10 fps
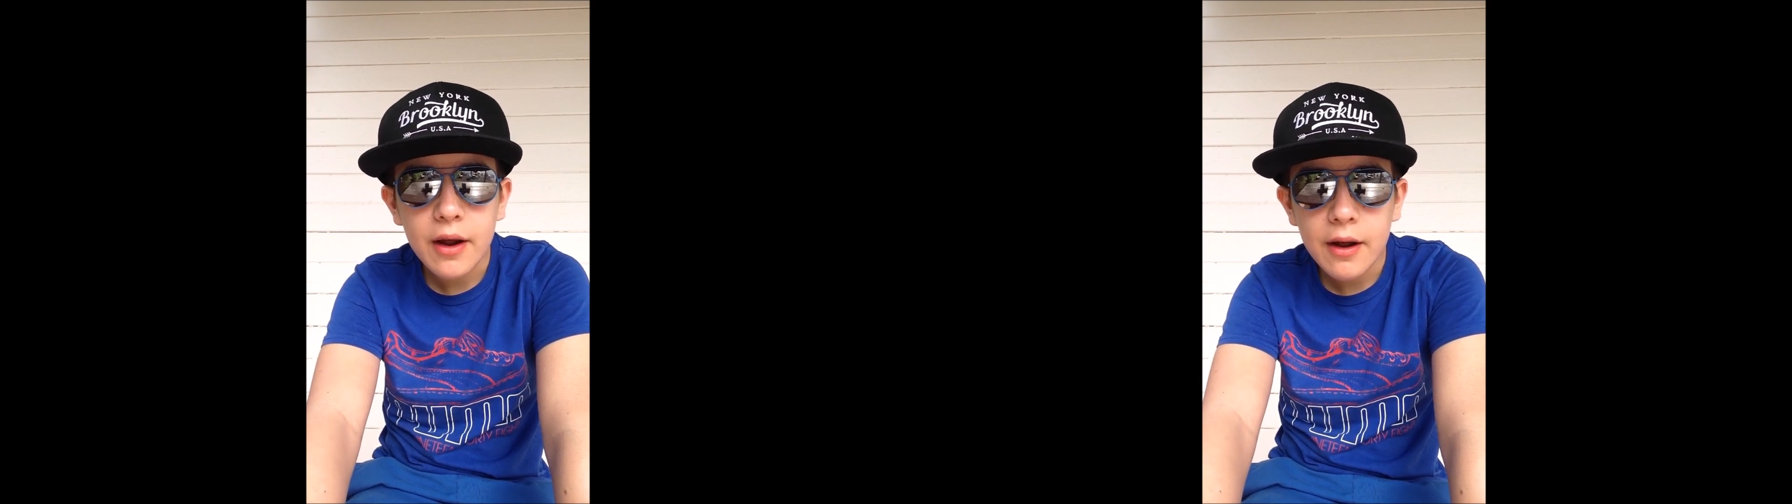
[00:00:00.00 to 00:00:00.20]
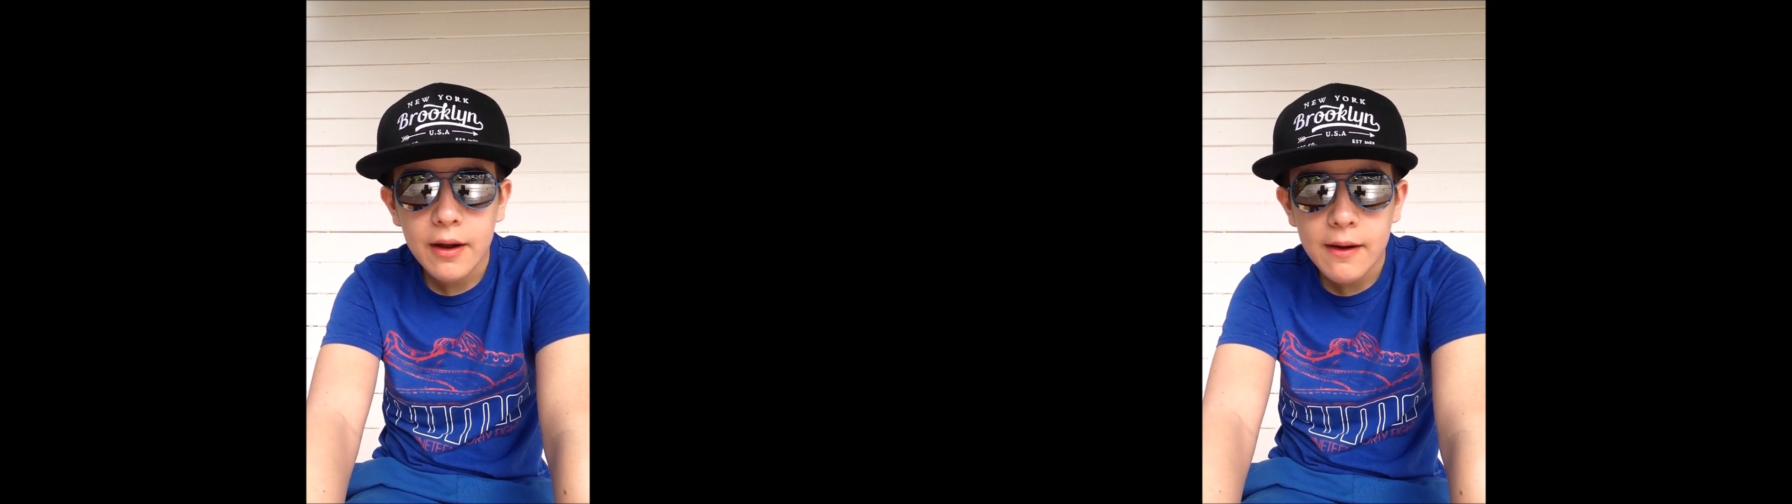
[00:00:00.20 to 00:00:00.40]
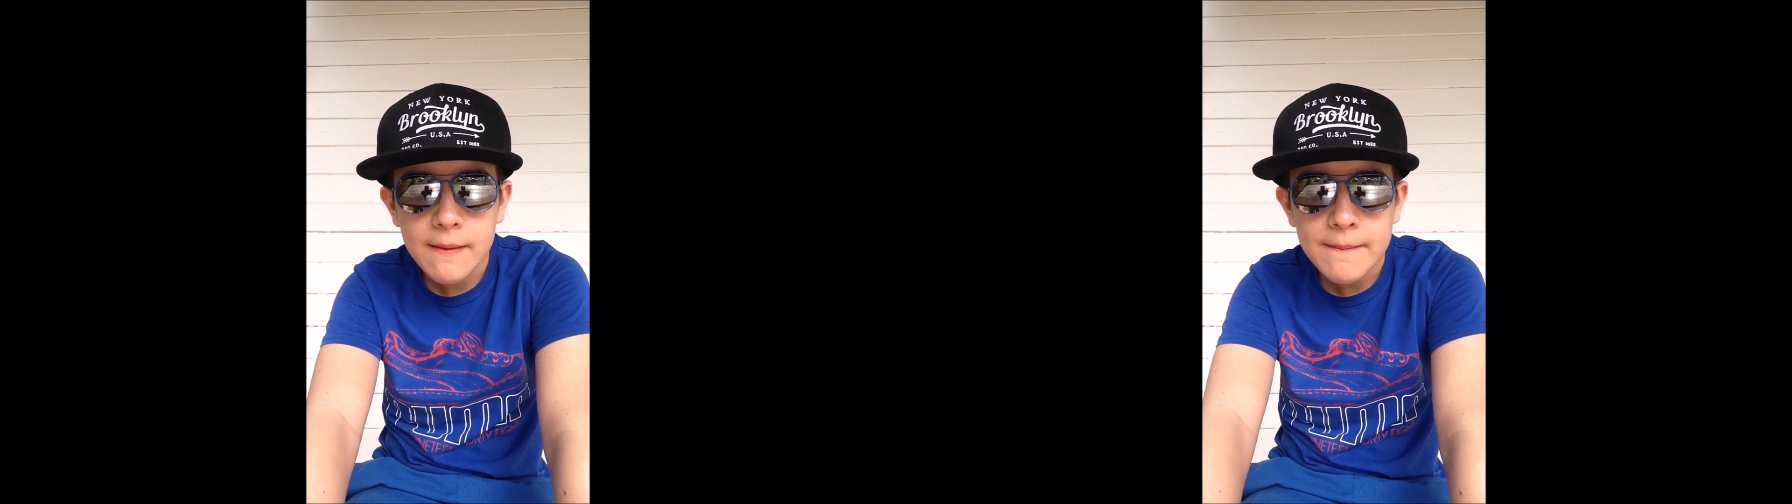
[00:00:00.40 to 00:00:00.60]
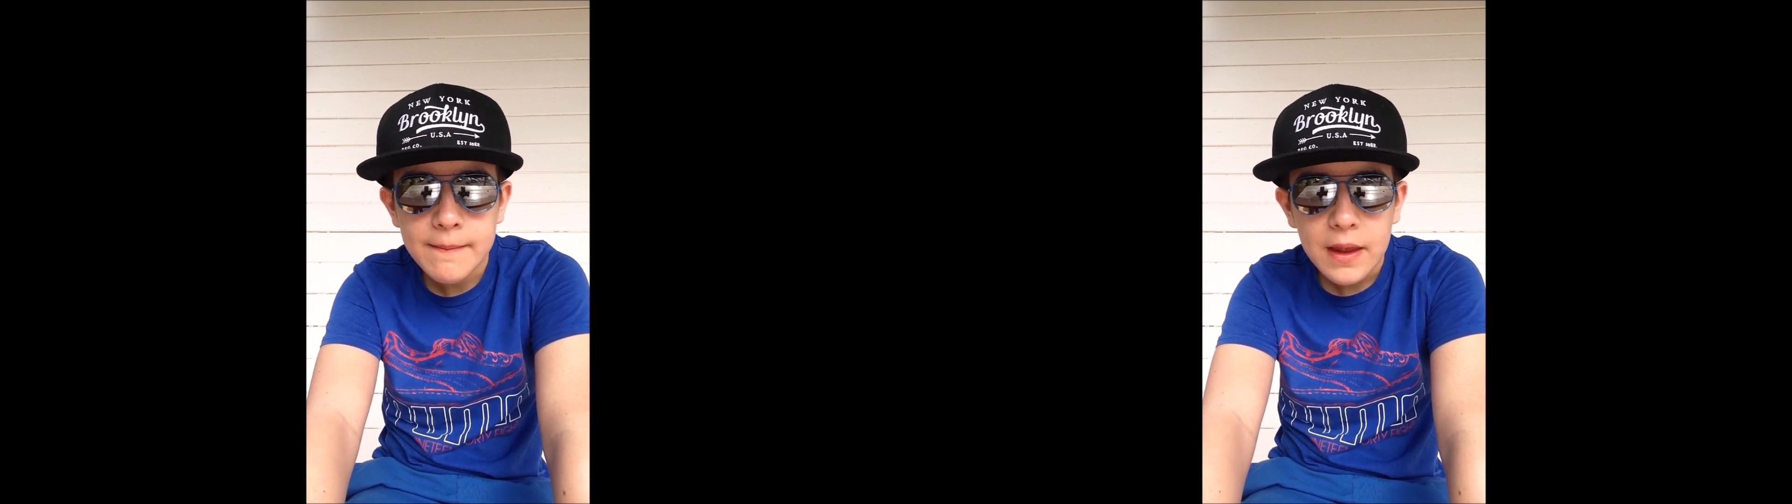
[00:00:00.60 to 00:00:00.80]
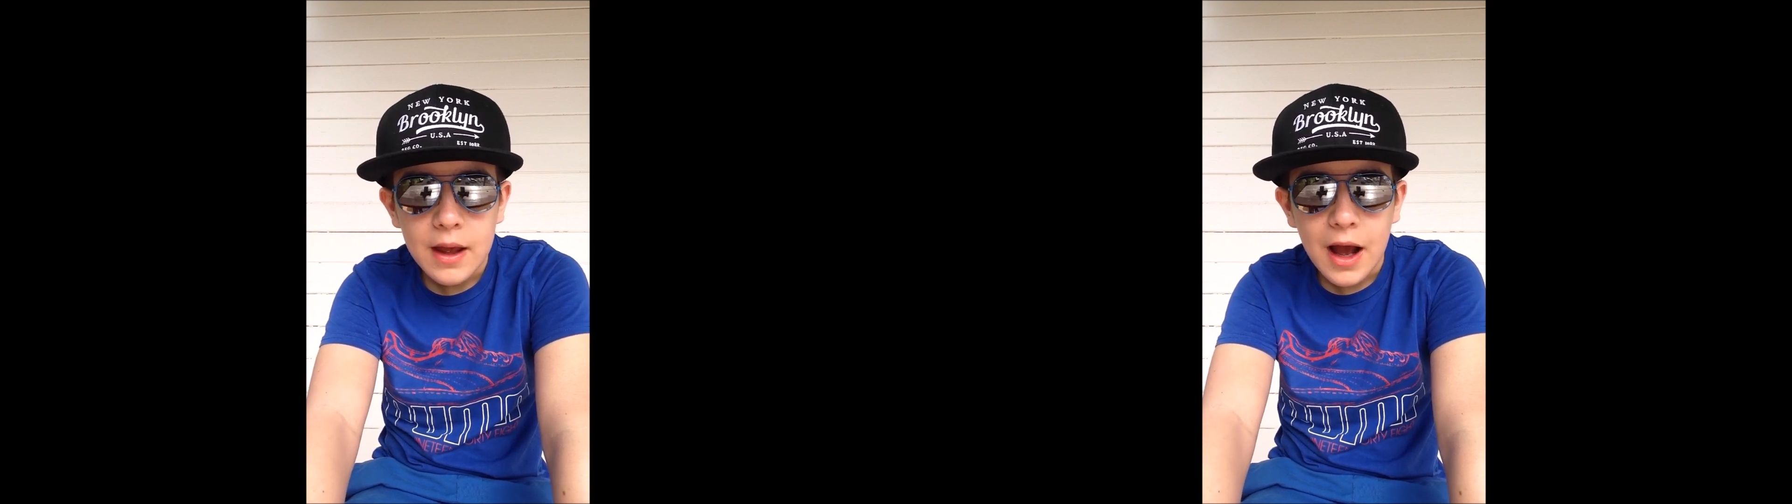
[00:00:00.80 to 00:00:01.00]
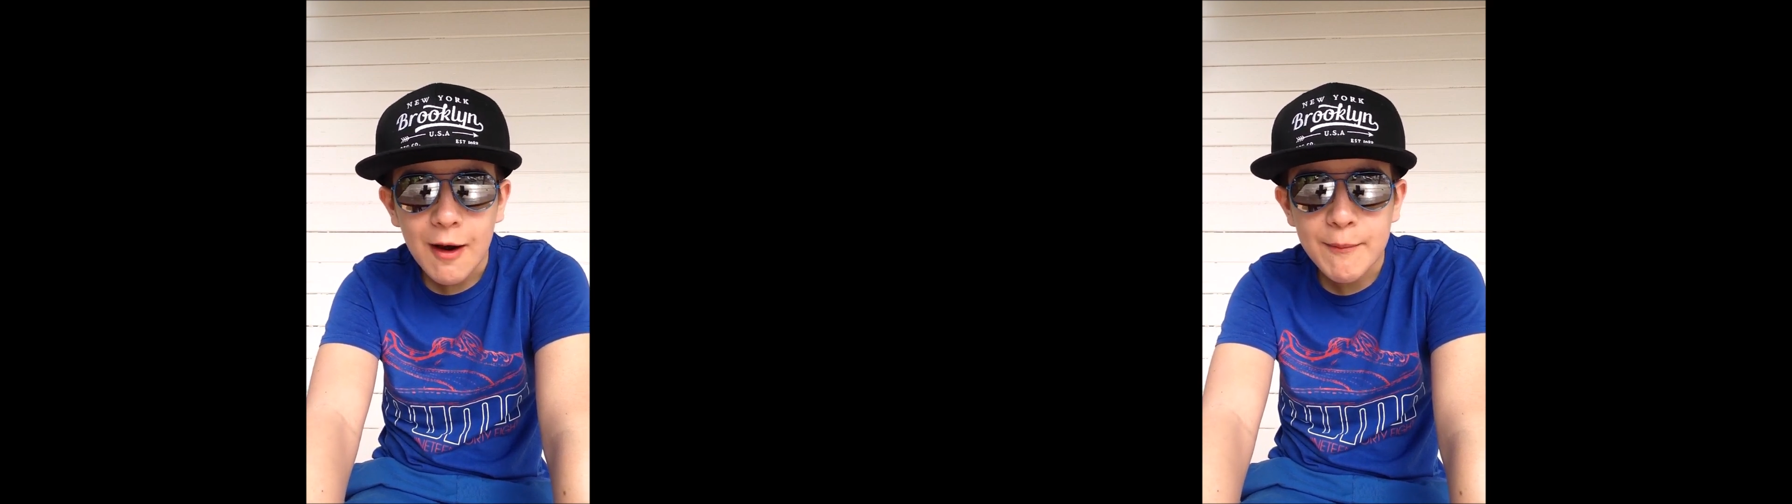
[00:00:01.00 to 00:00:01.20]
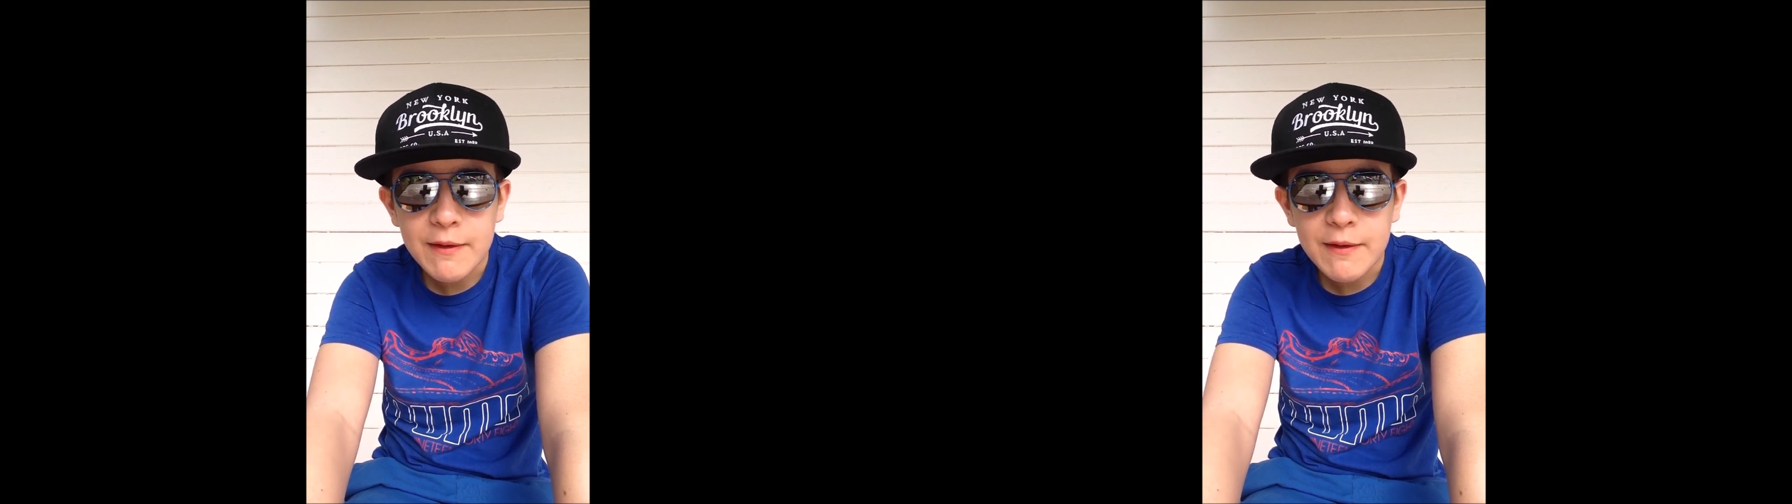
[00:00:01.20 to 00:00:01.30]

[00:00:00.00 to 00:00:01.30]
I've